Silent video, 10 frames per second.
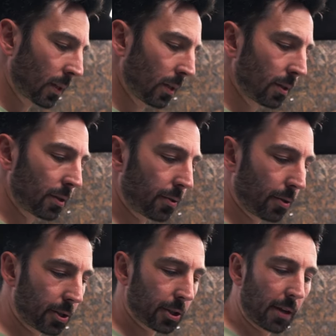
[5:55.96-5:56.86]
So I
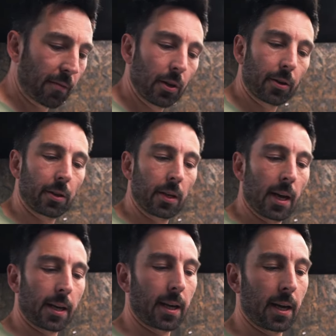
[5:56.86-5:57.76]
thought I'd just have a look at the
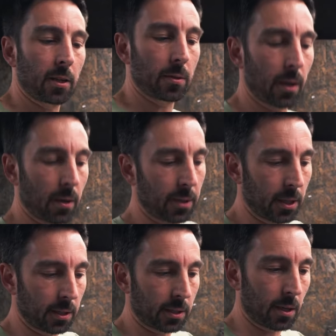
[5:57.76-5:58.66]
air can as well on
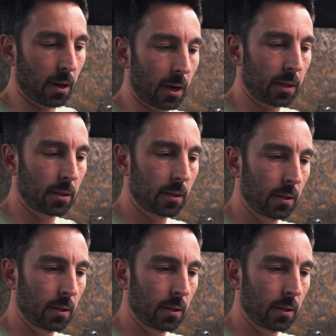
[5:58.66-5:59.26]
the inside.